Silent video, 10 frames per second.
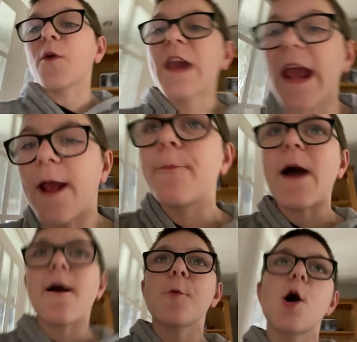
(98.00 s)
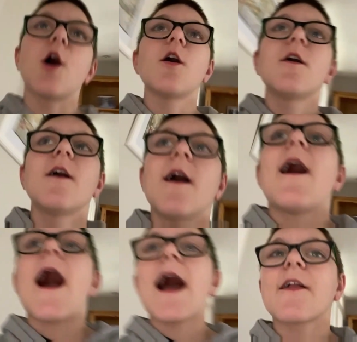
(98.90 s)
King Power.
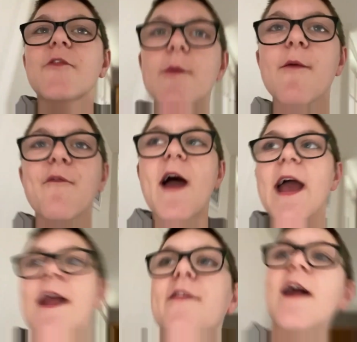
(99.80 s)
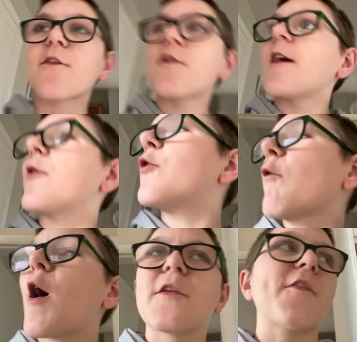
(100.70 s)
And to be fair, it's actually an all
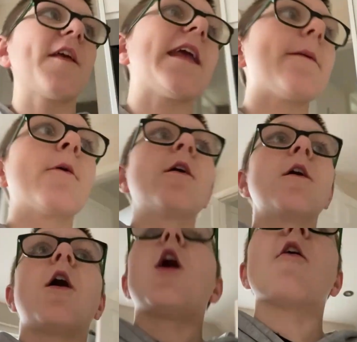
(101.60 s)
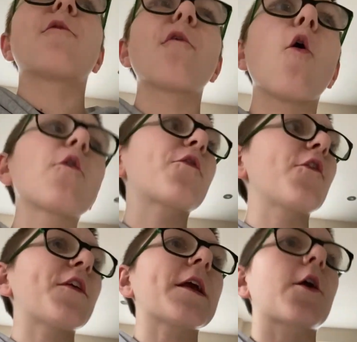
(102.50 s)
right team.
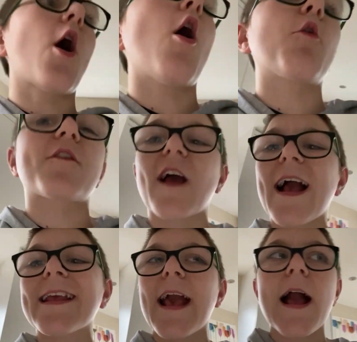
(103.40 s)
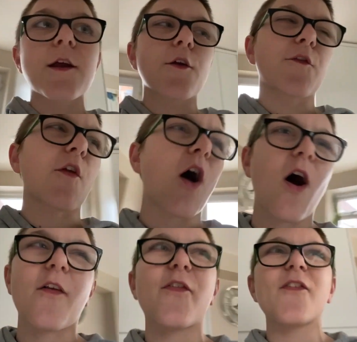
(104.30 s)
Forster's in goal. Tanganga
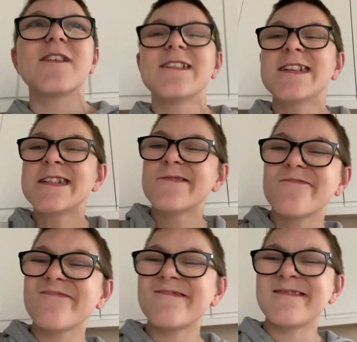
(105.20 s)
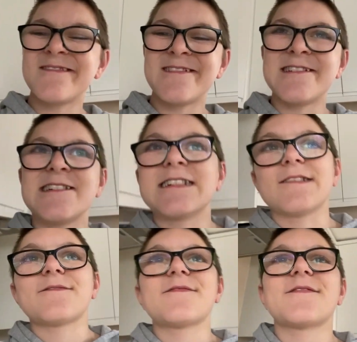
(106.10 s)
starts. He
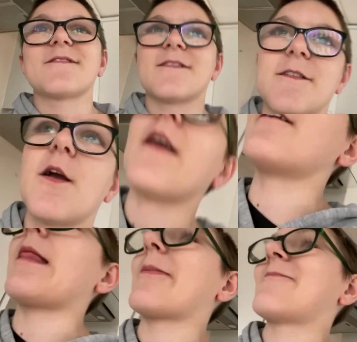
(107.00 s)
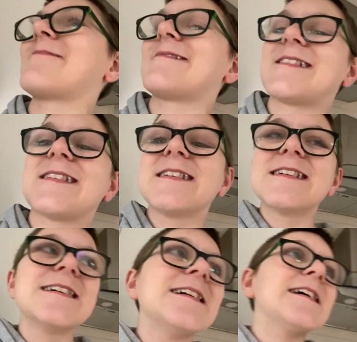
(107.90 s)

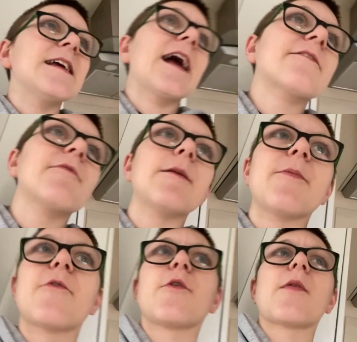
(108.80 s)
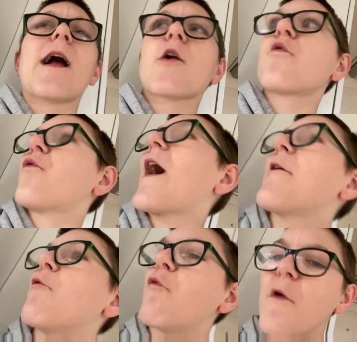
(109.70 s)
hasn't really been doing that great
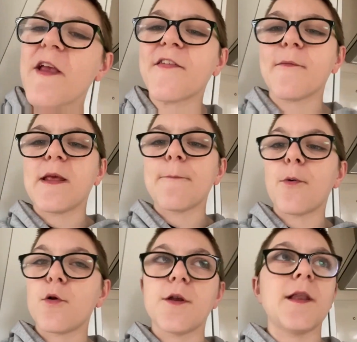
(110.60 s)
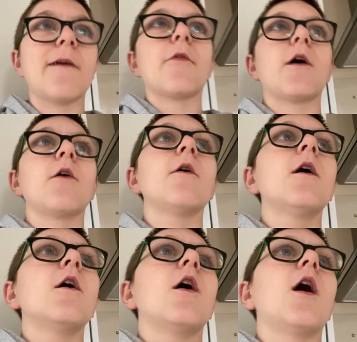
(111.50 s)
recently, but you never know.
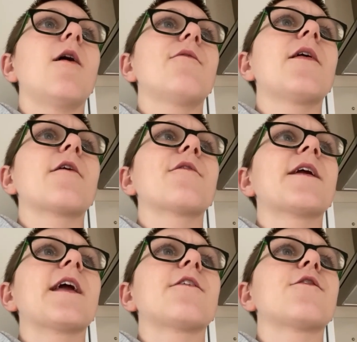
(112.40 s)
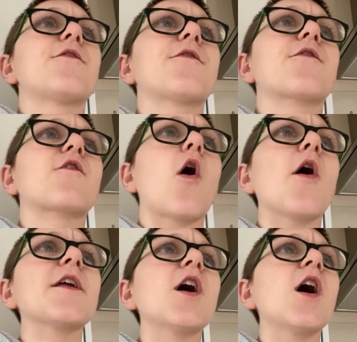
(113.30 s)
Then I think it's
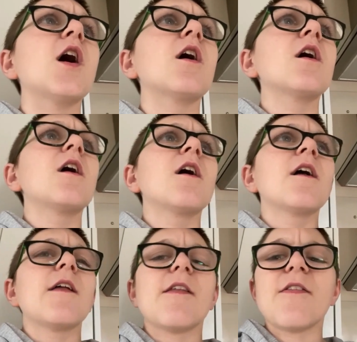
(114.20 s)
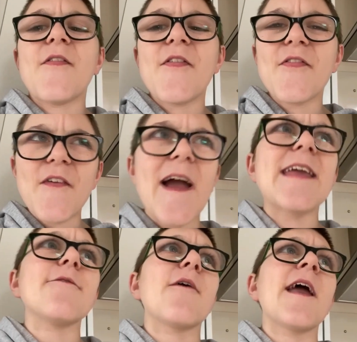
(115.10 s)
Dyer,
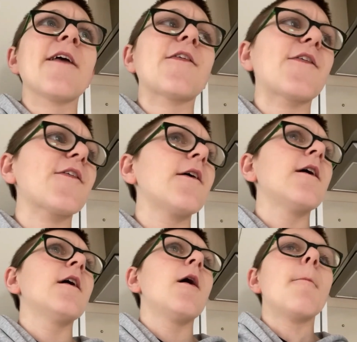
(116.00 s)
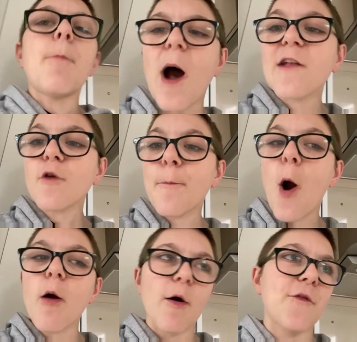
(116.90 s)
Davis, Pedro
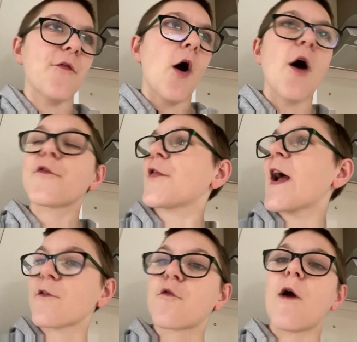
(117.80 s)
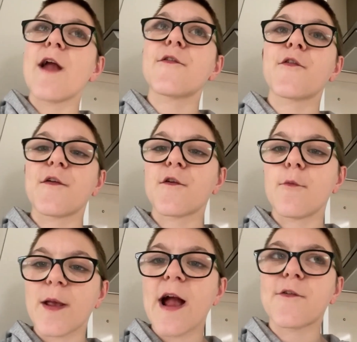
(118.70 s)
Porro starts, so that's great to see. So
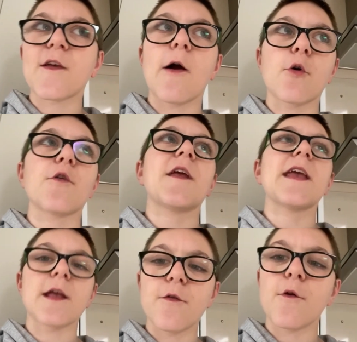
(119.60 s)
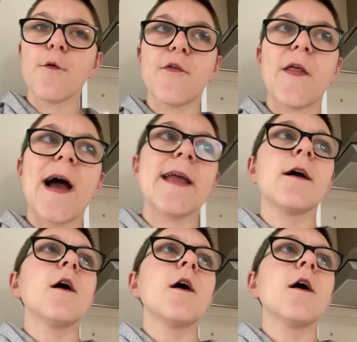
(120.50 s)
we get to see how good he can do today.